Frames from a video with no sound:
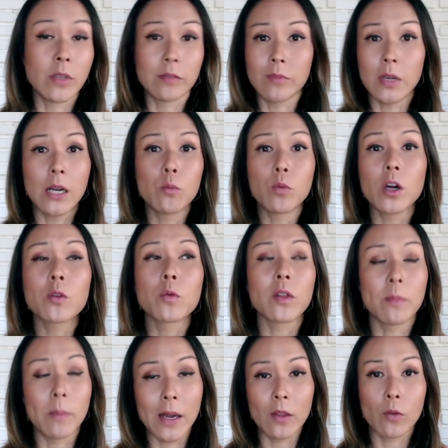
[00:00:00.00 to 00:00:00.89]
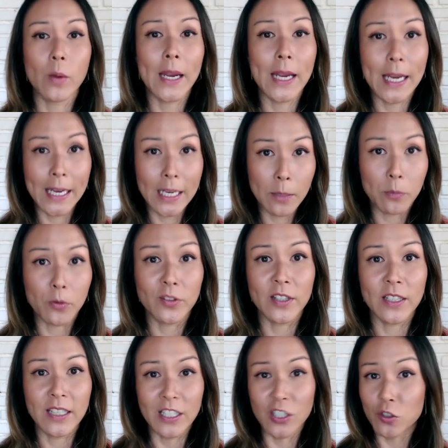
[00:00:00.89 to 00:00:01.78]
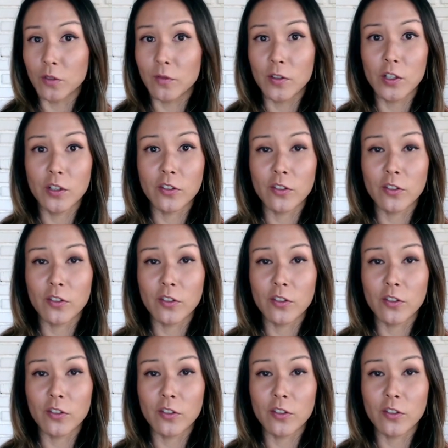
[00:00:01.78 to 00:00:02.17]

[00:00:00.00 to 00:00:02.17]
I work with, by the way, 80% introvert,